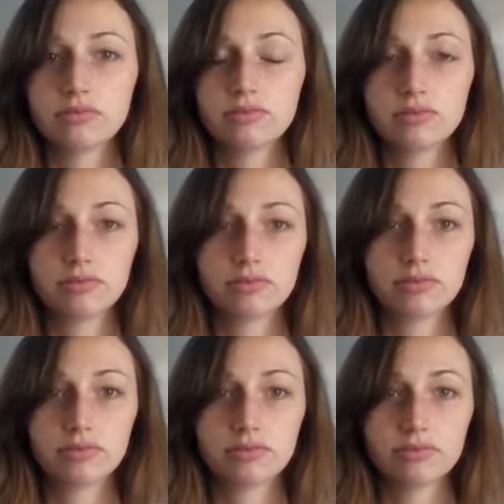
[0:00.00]
Okay.
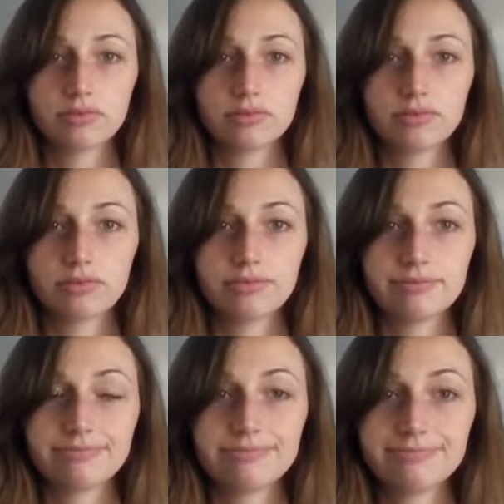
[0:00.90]

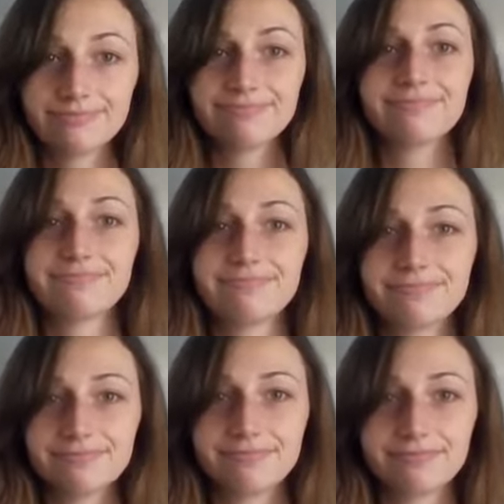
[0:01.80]
Where did
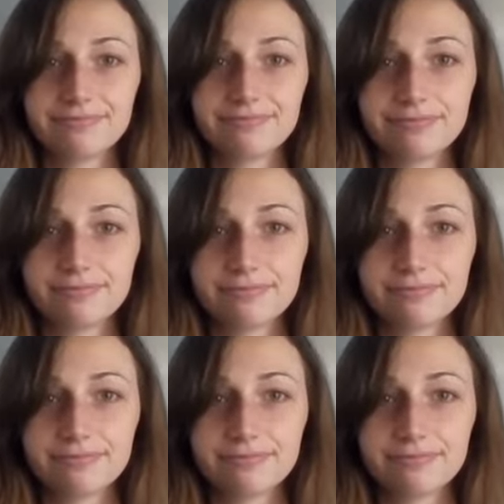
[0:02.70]
it talk about